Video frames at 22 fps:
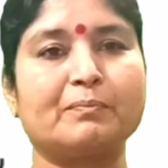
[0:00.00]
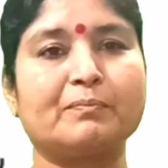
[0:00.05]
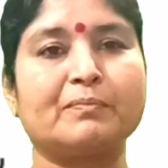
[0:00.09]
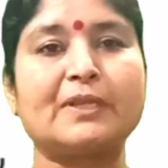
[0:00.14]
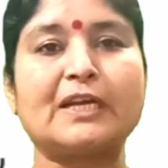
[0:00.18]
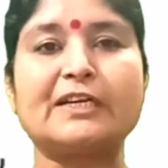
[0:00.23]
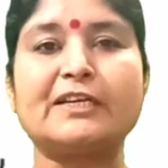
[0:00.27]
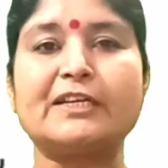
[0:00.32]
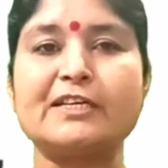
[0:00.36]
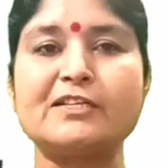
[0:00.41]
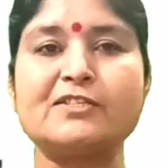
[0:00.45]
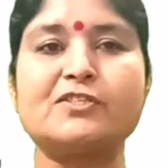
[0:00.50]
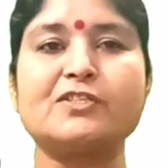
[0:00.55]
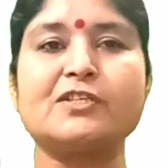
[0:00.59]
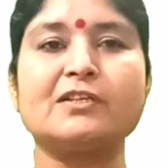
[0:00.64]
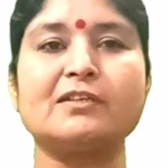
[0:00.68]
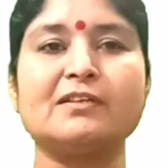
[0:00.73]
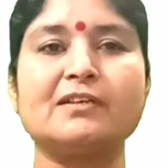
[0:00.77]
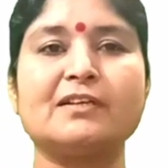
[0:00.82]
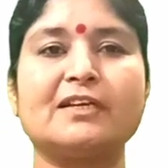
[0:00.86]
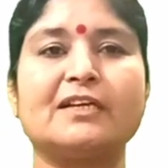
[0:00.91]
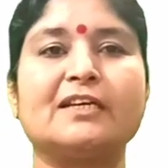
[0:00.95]
The teacher
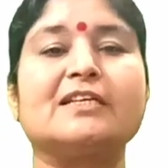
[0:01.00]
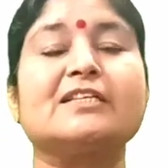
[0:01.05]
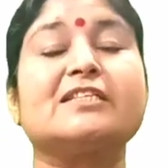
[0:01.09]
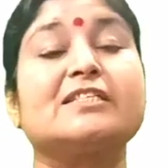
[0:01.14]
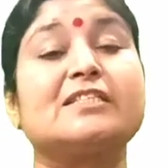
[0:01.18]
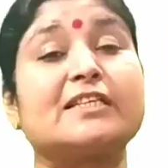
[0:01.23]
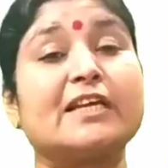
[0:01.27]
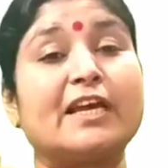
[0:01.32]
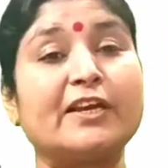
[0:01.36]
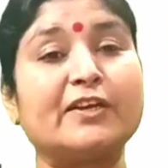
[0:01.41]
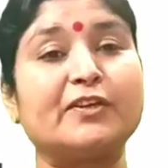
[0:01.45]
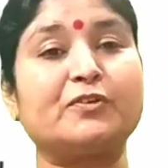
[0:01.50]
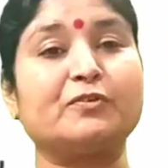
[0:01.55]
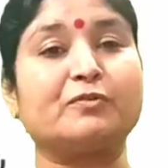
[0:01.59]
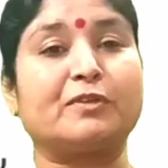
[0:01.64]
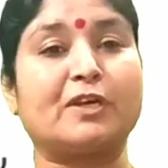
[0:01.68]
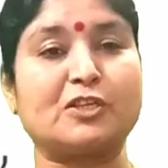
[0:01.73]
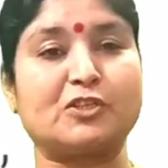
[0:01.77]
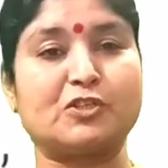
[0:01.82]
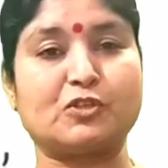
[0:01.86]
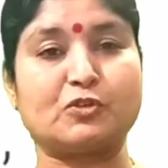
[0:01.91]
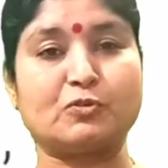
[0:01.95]
said to
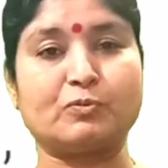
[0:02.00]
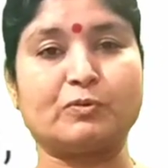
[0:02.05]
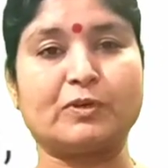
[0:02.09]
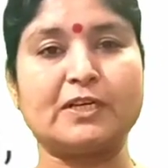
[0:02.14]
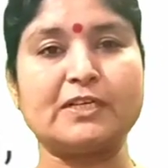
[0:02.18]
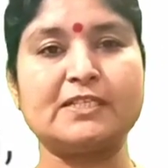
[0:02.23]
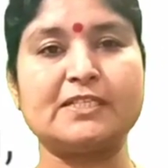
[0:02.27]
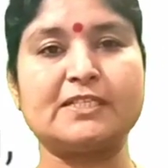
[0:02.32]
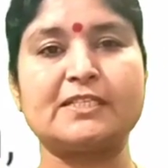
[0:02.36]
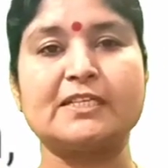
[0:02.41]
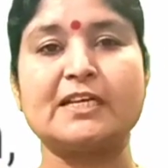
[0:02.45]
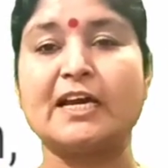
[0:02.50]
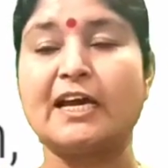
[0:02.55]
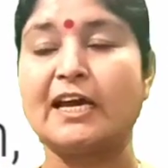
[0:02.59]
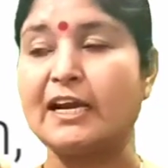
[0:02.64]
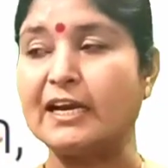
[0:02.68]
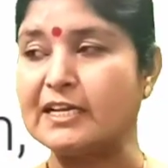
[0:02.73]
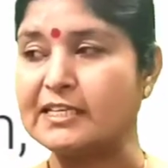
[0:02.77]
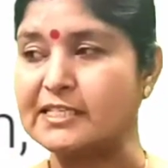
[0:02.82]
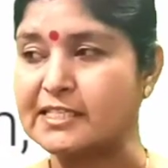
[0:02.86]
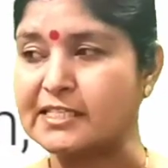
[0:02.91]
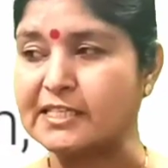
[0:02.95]
the students,
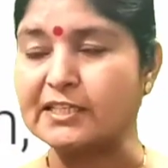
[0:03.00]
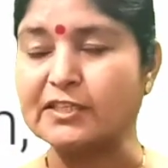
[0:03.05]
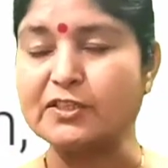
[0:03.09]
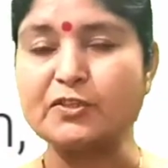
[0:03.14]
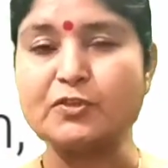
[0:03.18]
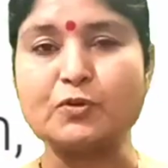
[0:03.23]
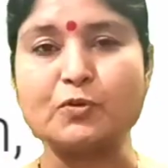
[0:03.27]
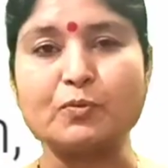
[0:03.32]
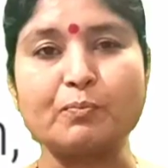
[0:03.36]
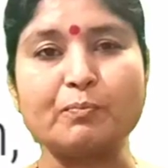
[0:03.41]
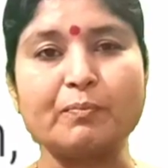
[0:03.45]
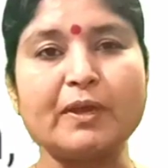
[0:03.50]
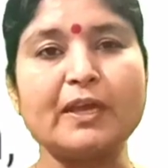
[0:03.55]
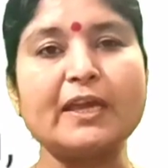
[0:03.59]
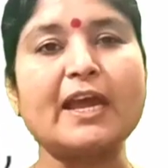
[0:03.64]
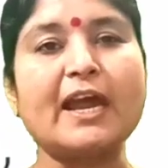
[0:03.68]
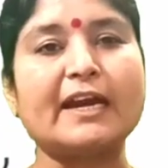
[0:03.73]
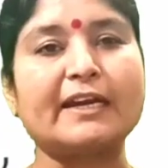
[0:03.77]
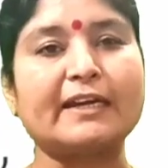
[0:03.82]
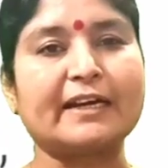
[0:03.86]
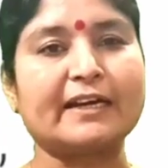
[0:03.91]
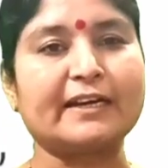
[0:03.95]
listen to me
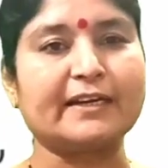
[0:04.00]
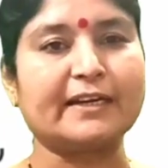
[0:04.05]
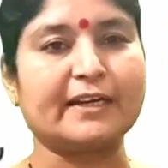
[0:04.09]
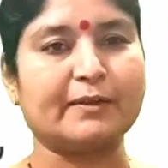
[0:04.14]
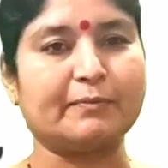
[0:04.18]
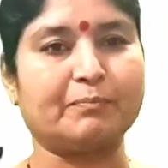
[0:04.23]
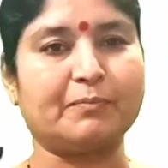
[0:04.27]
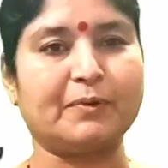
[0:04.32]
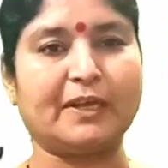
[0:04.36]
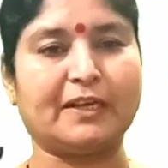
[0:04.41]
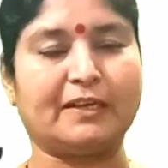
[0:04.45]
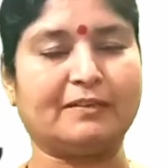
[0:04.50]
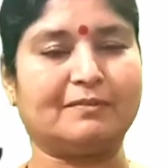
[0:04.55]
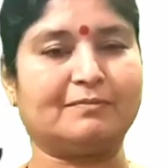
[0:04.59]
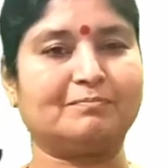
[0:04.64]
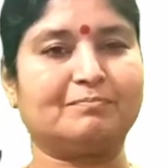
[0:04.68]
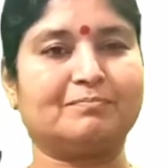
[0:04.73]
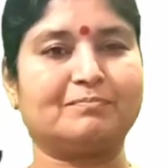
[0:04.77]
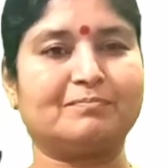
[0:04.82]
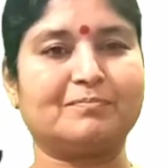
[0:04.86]
attentively.